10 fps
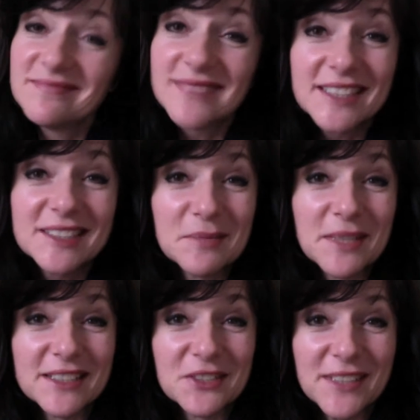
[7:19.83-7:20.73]
because some
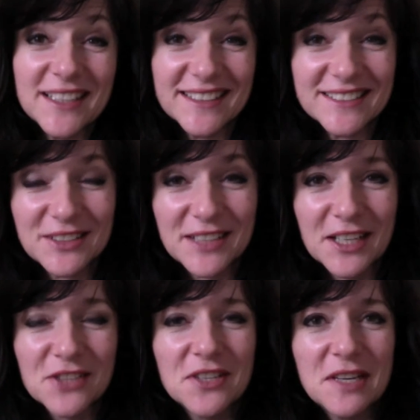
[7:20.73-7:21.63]
days it really does look like
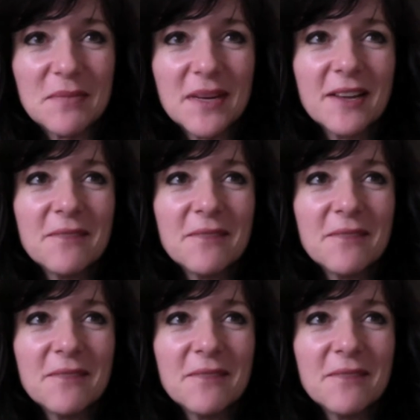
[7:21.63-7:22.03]
a dream, but